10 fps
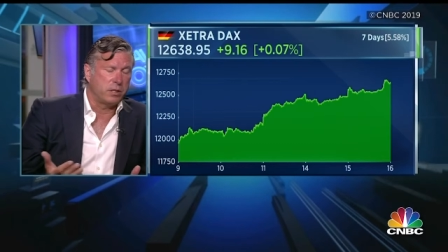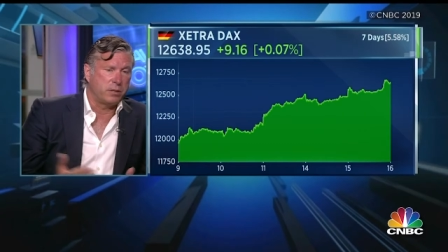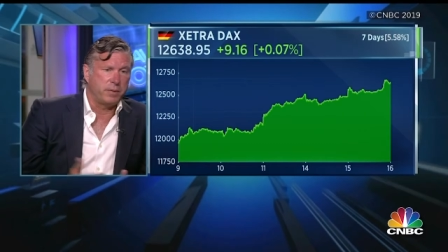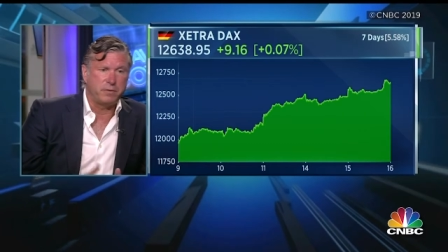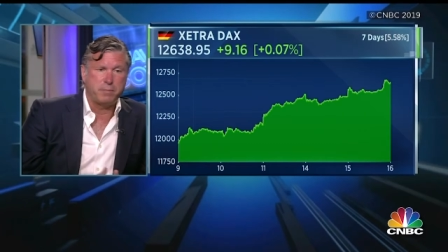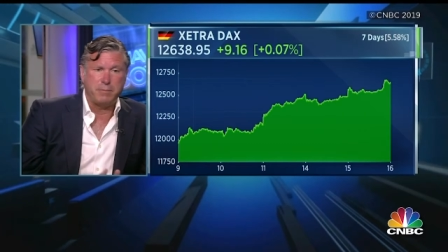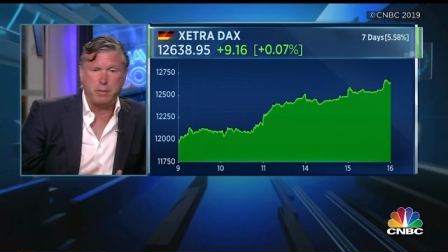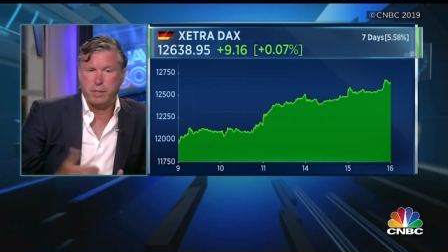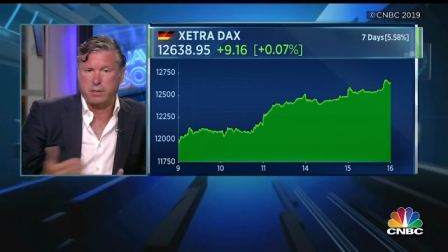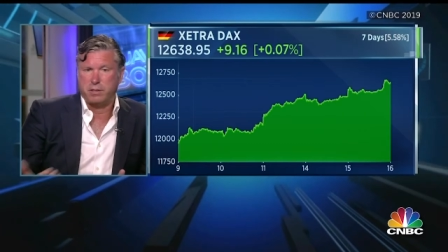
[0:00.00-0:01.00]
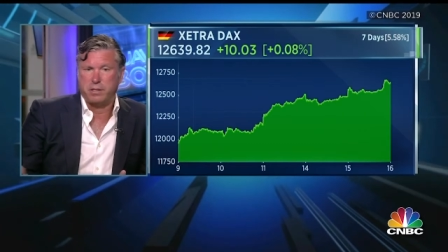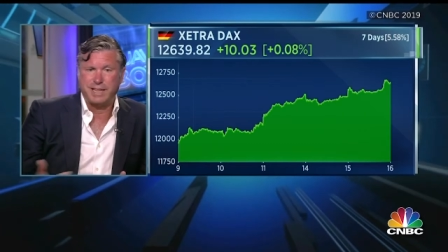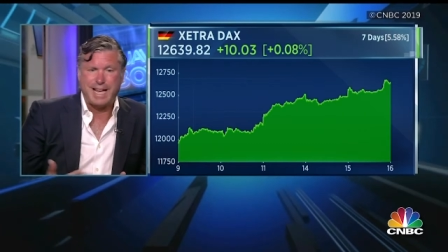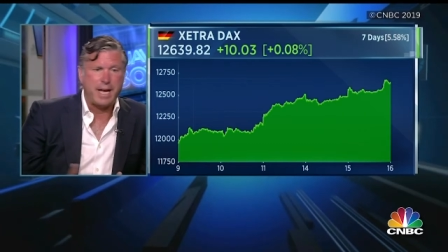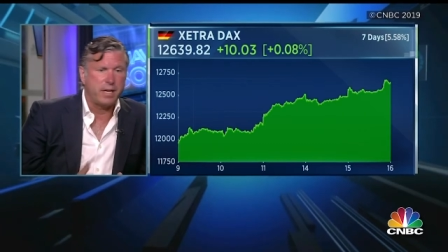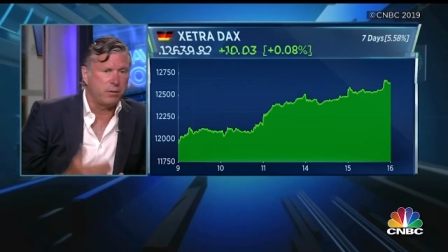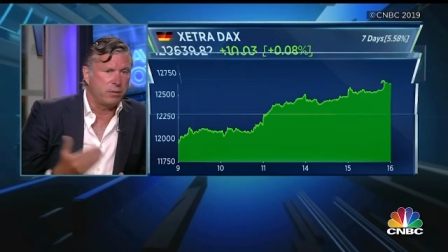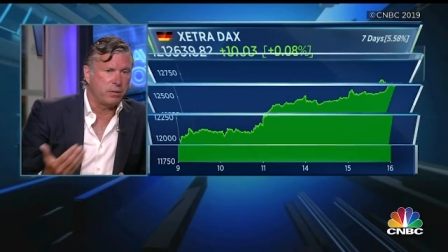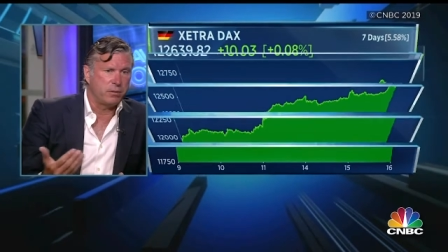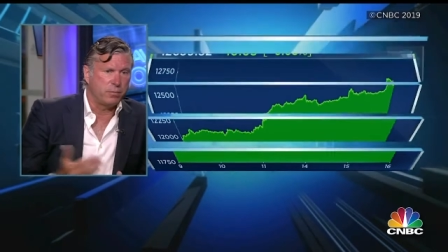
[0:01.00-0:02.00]
There's maybe been a lag in
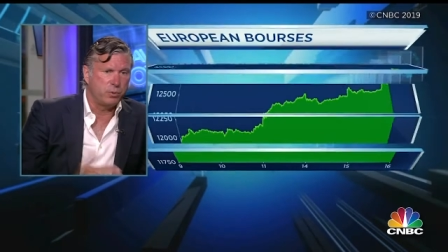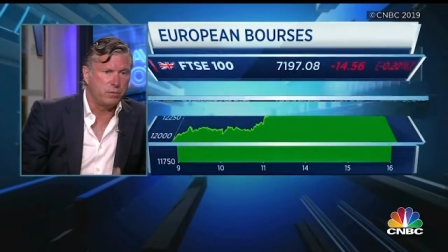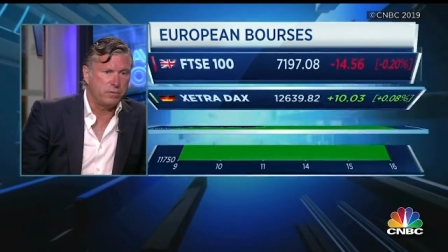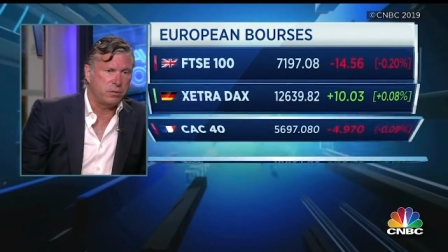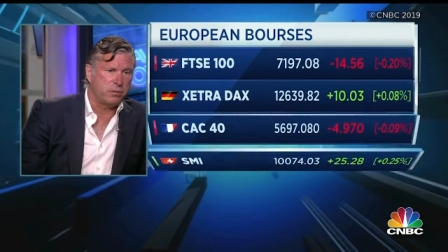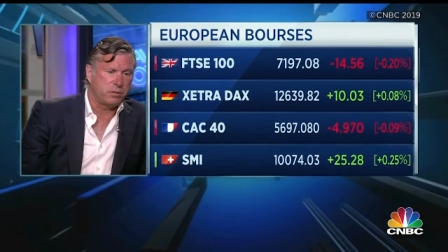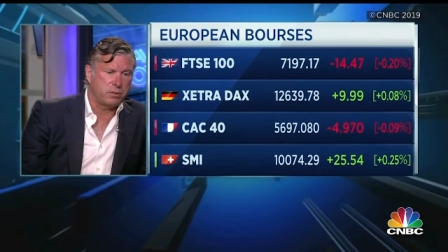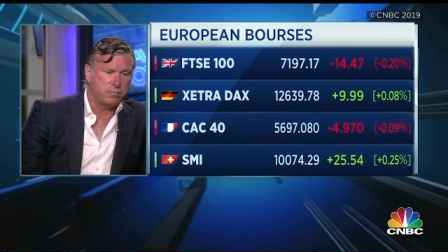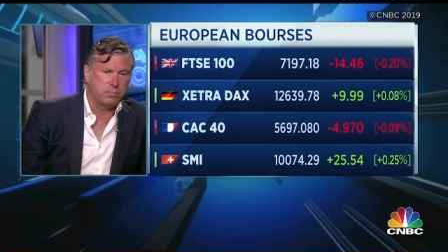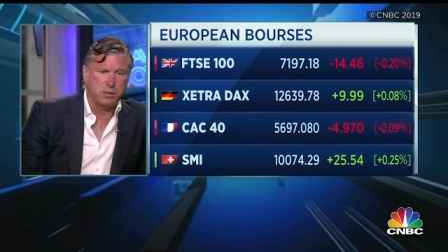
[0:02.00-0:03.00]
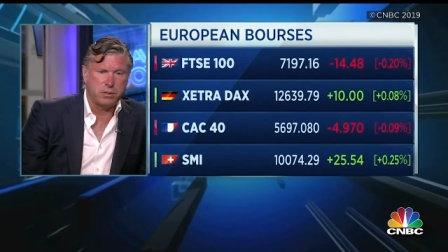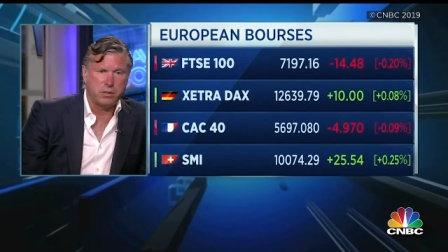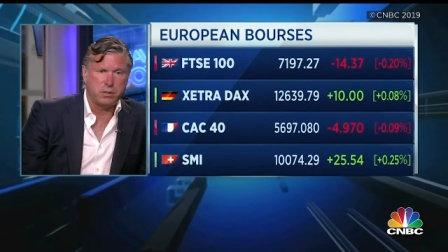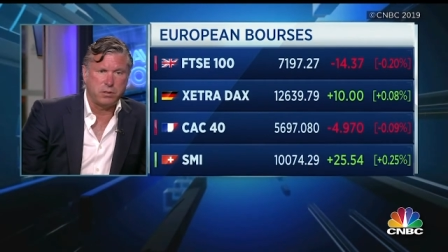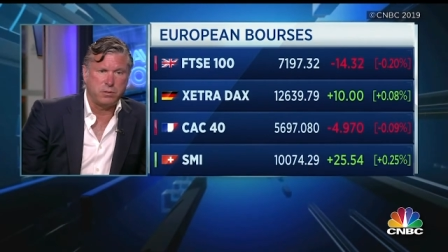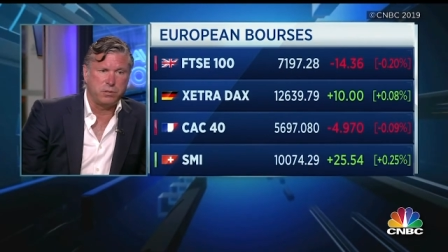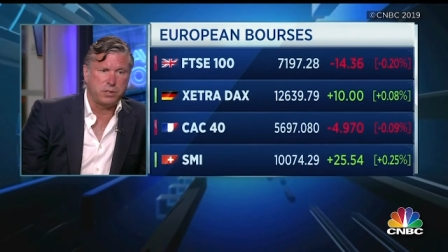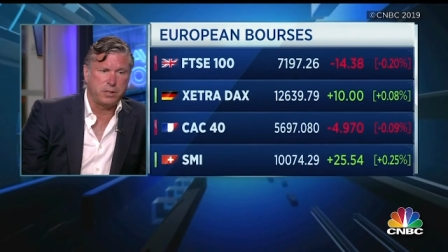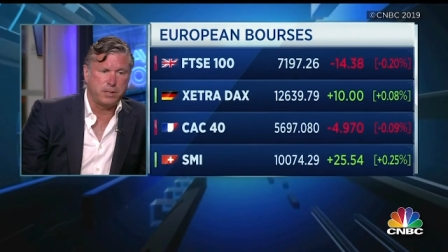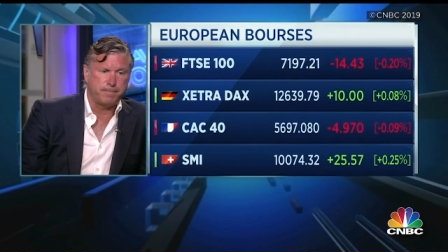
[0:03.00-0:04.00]
the move to
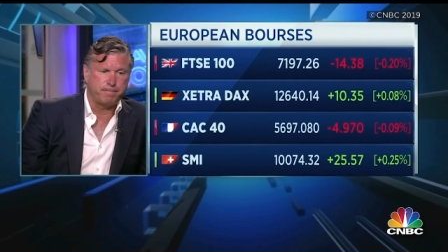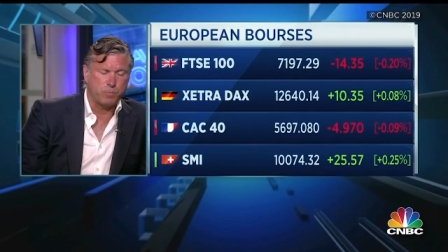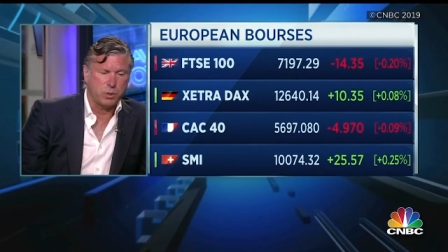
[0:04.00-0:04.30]
using